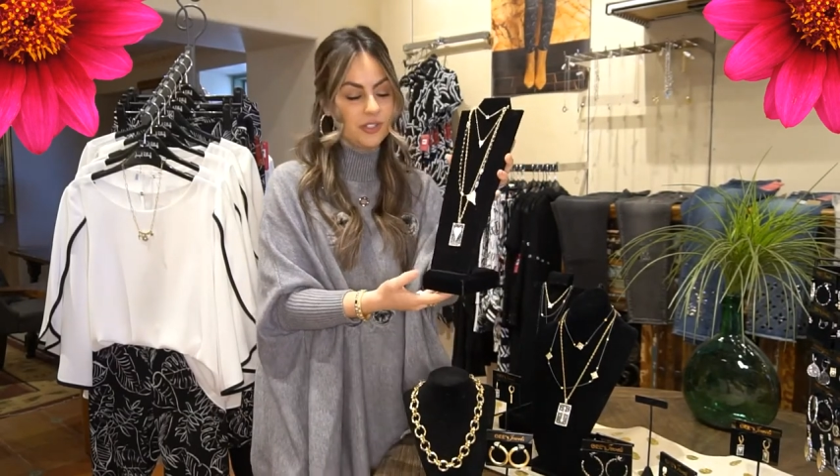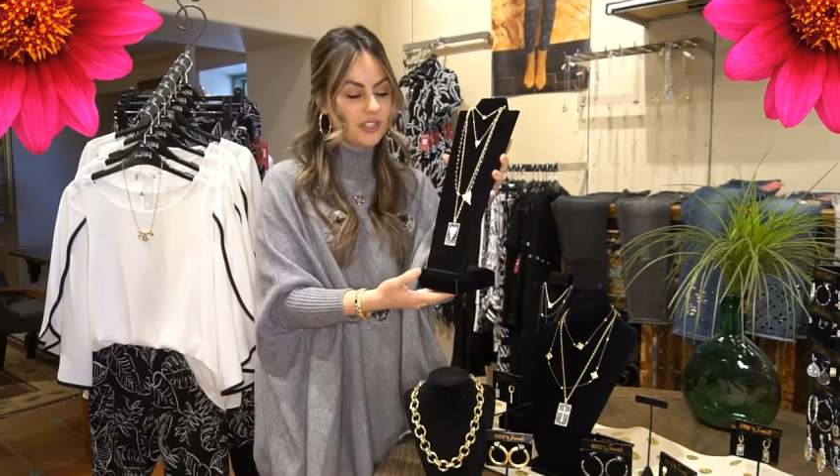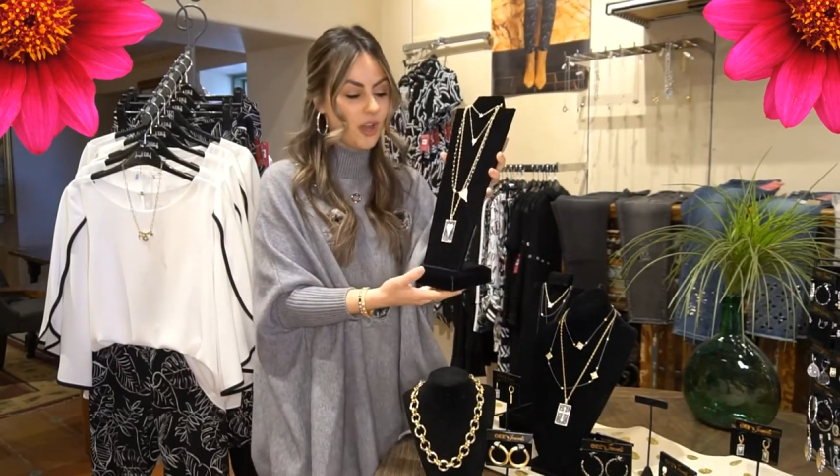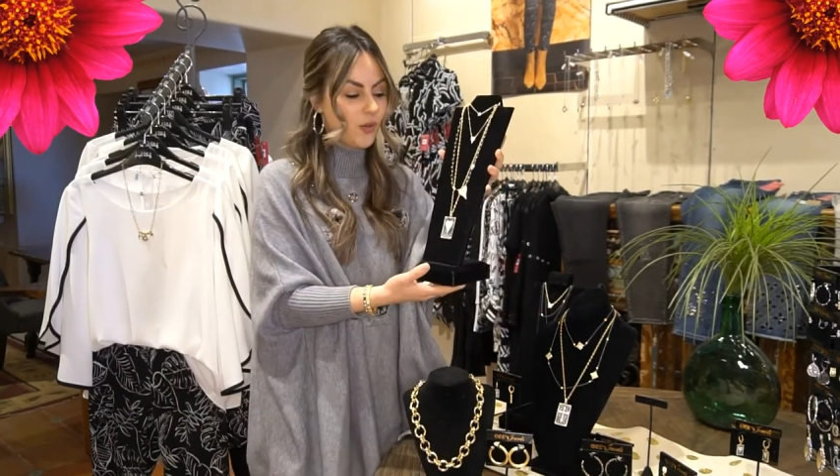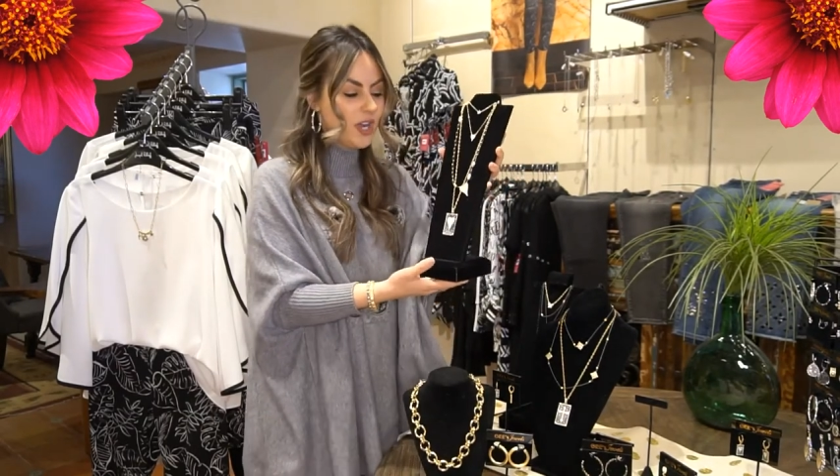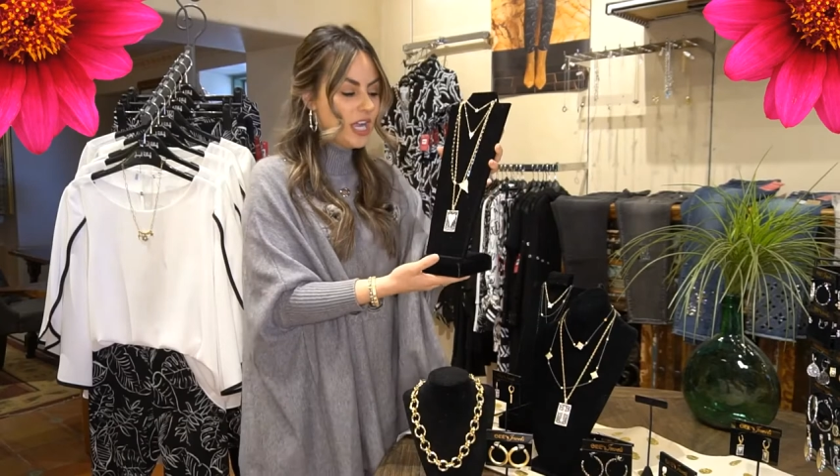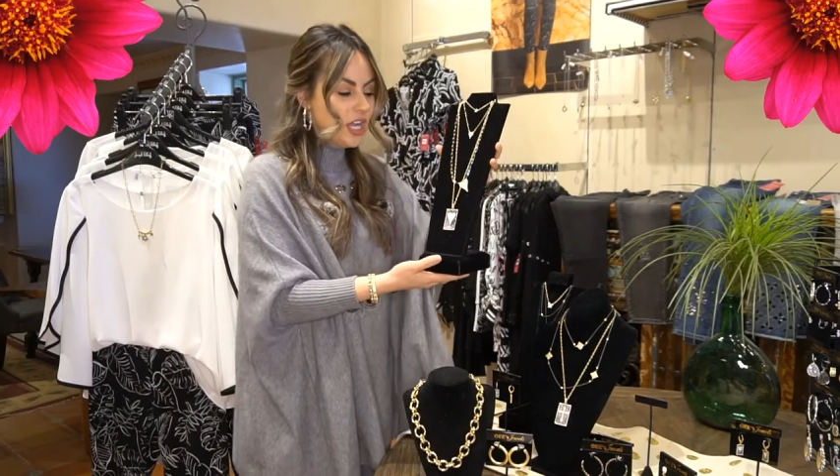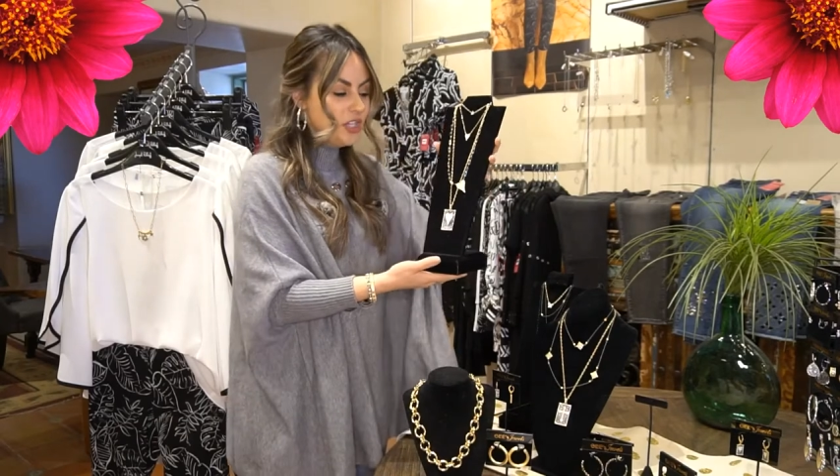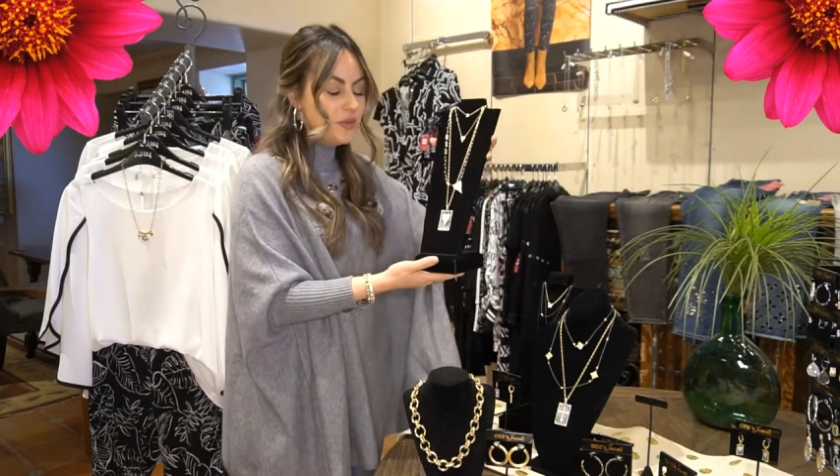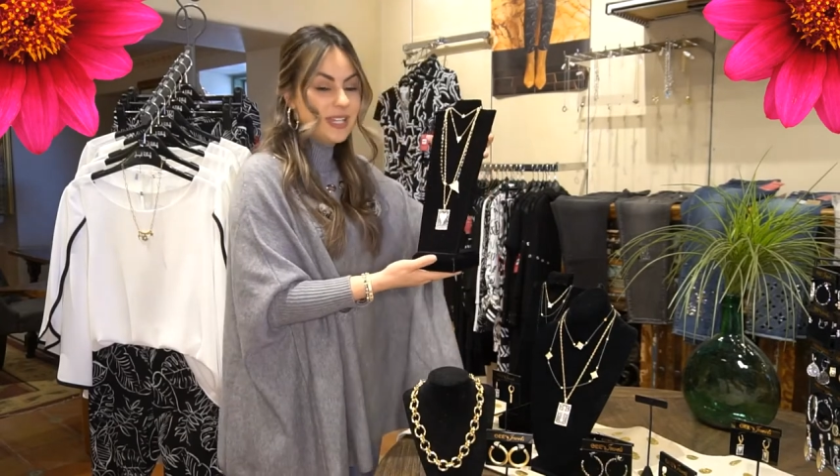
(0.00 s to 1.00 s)
So
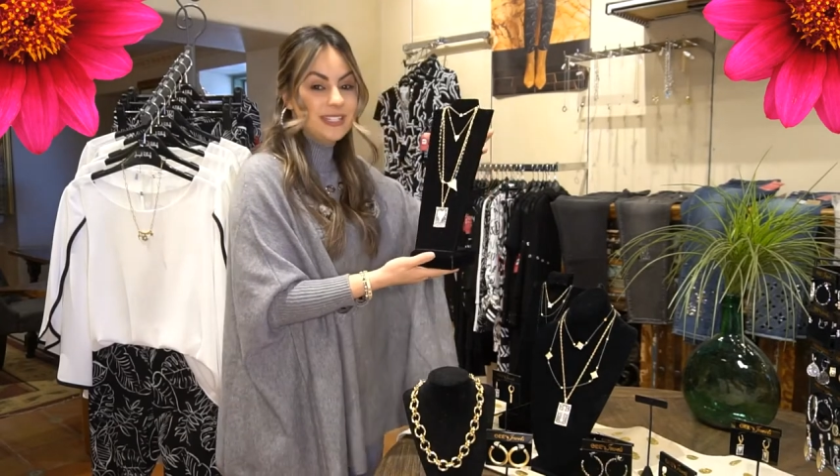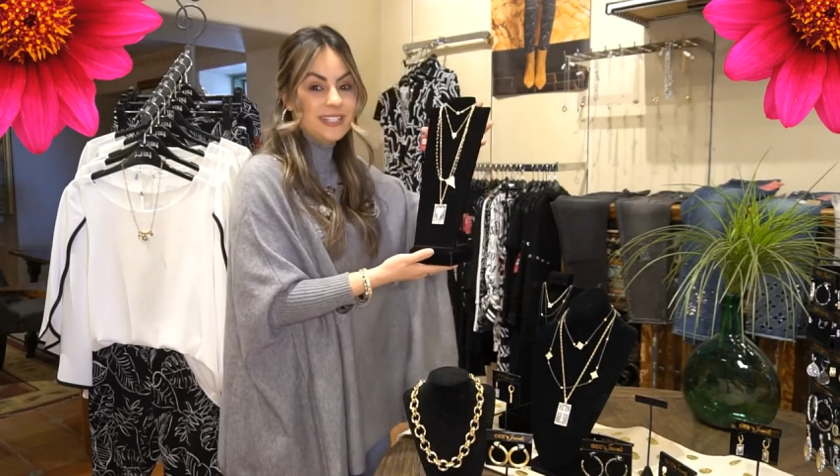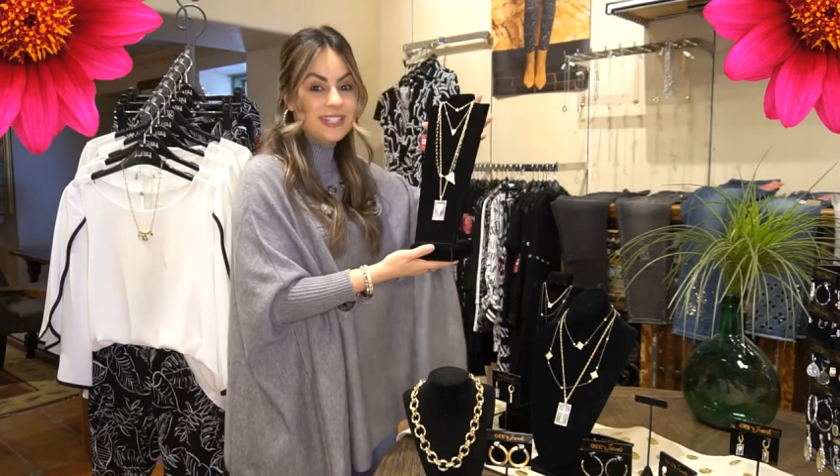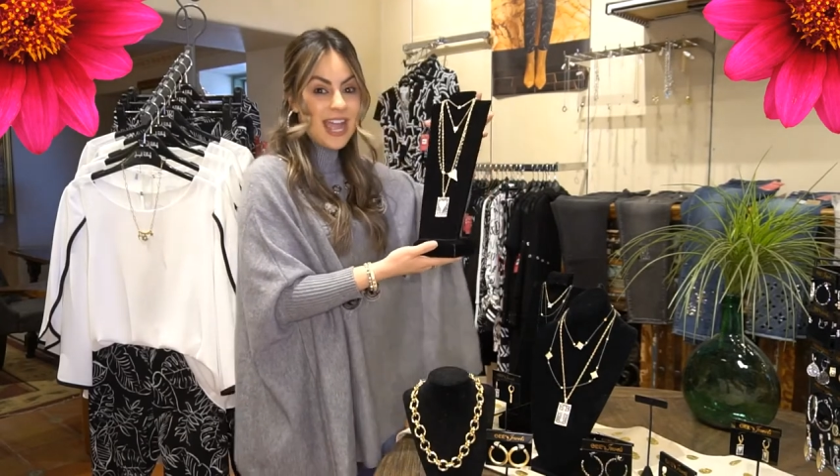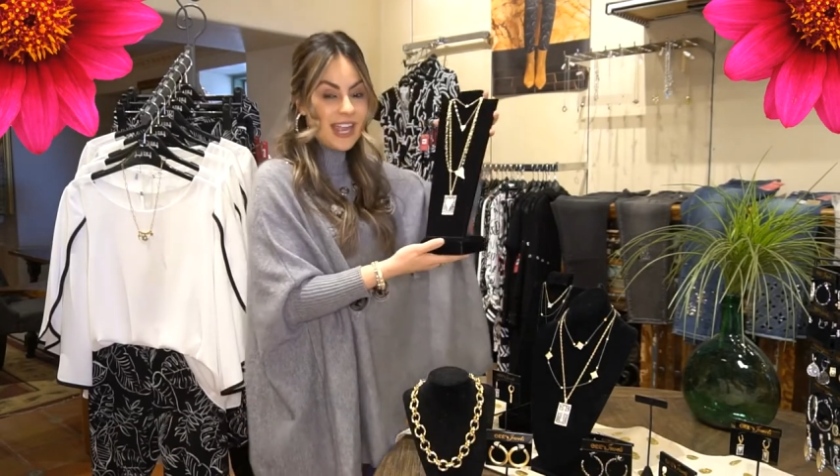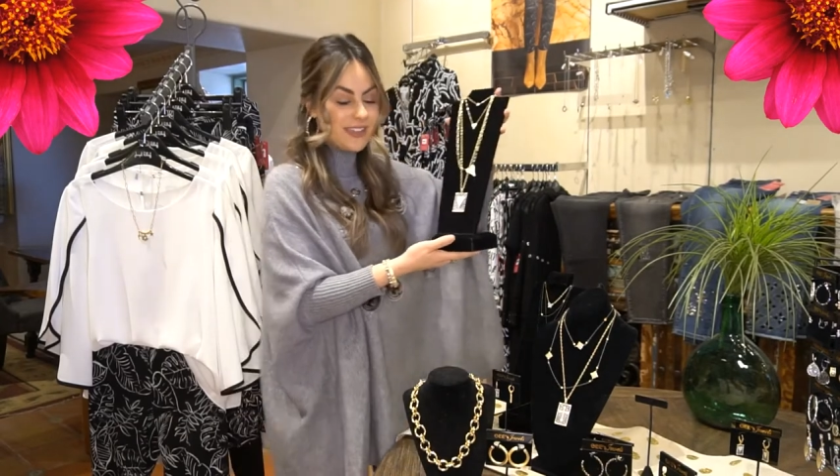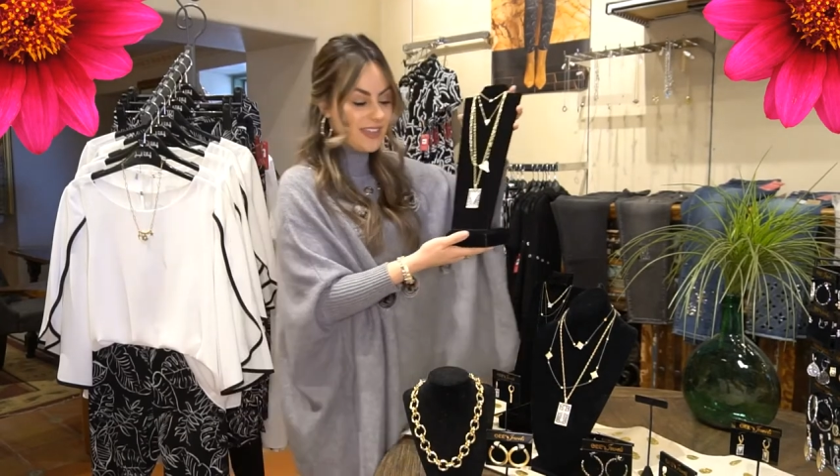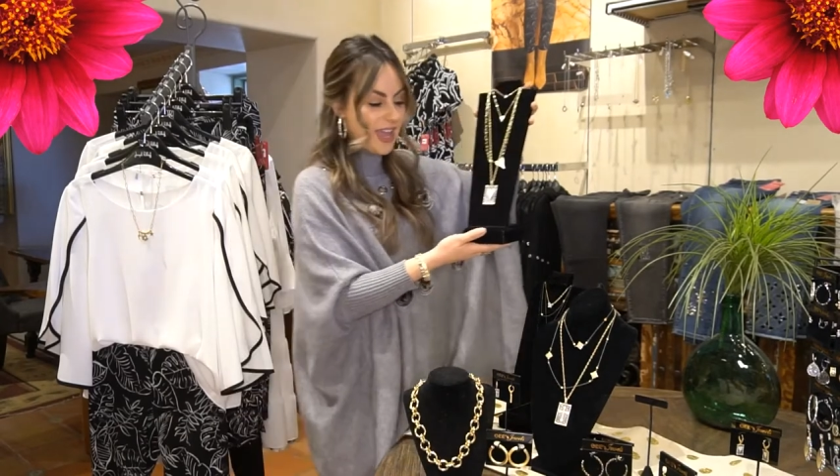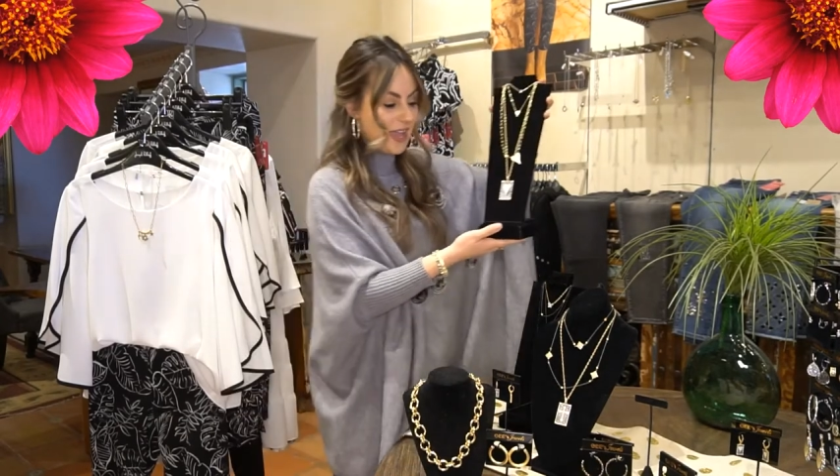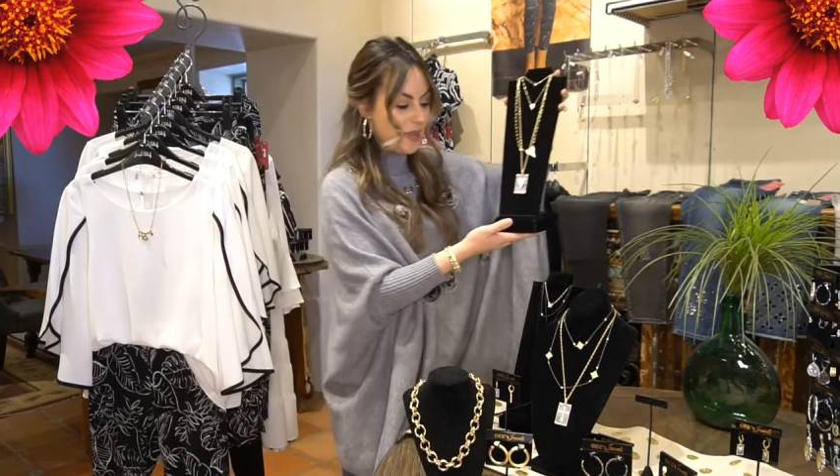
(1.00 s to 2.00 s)
you can stack
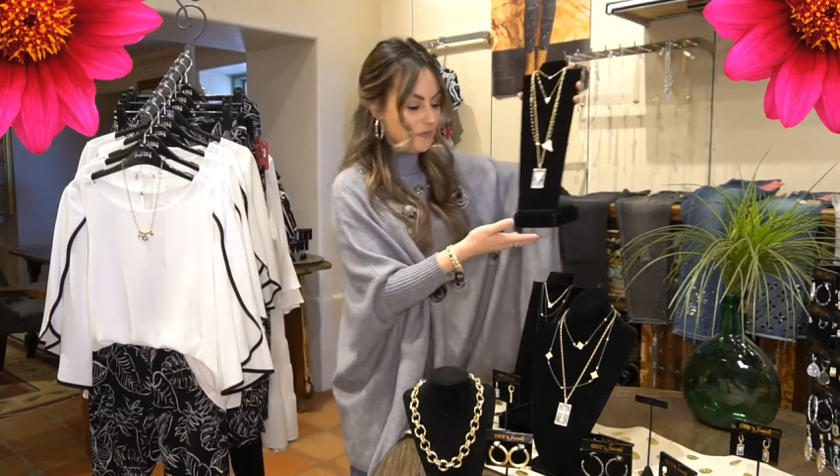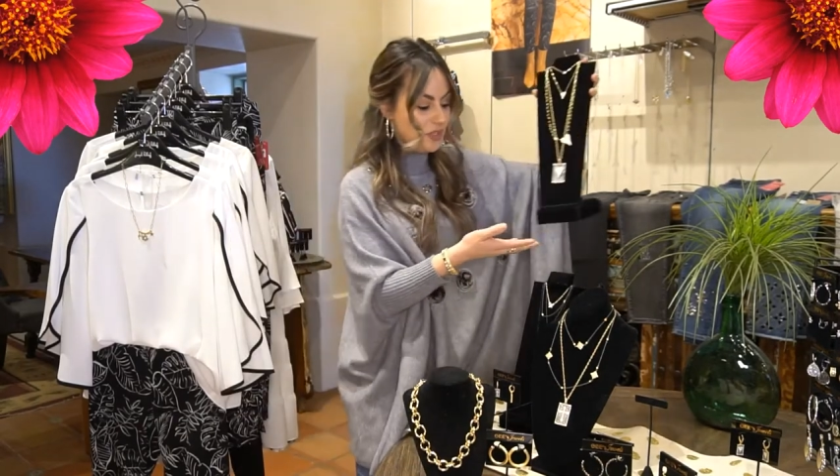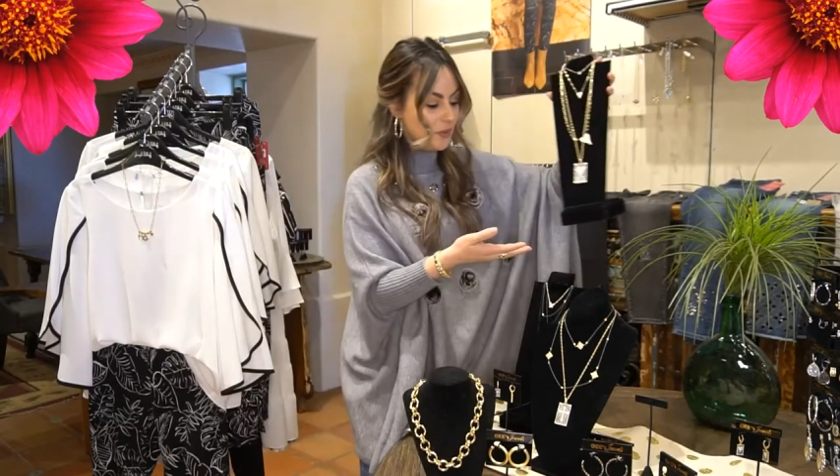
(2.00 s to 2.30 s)
them,